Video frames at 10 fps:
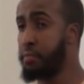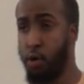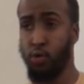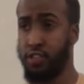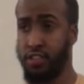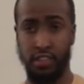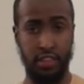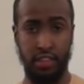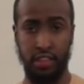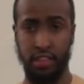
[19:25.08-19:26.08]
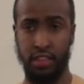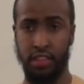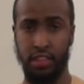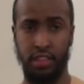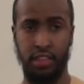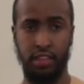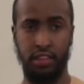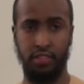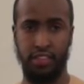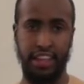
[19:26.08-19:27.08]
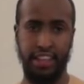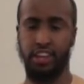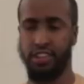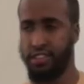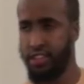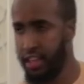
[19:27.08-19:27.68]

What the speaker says: Modes, recitations.